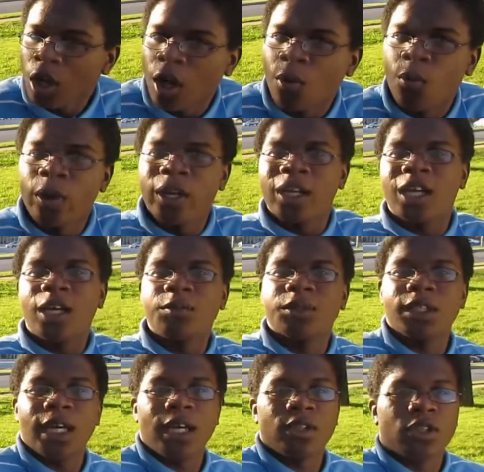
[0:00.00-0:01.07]
when it comes
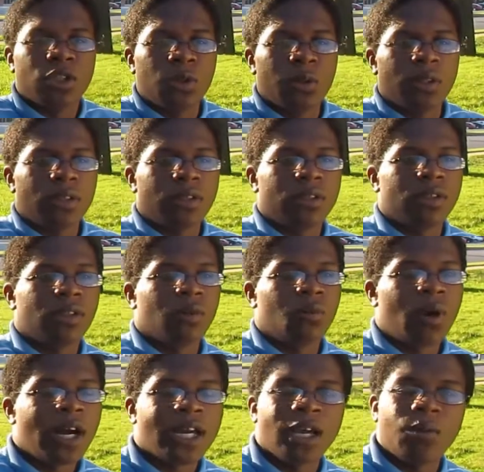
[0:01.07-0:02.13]
down to it,
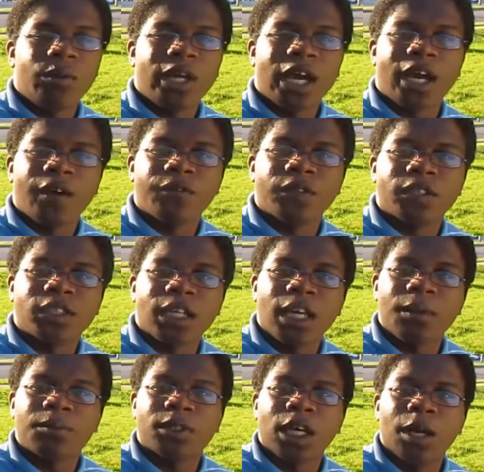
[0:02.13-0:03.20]
why can't we have the
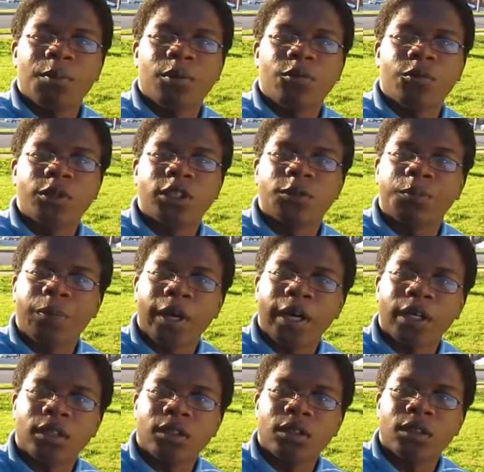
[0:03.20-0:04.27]
same type of
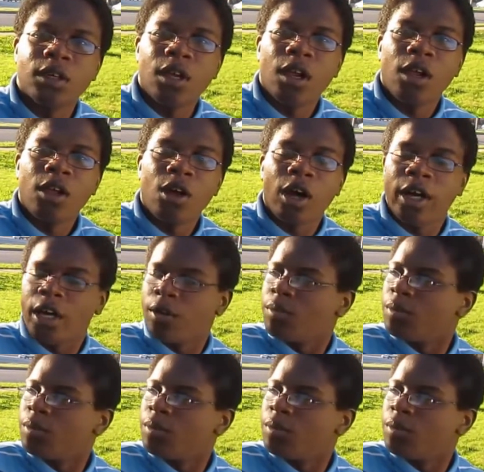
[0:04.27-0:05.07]
respect? I don't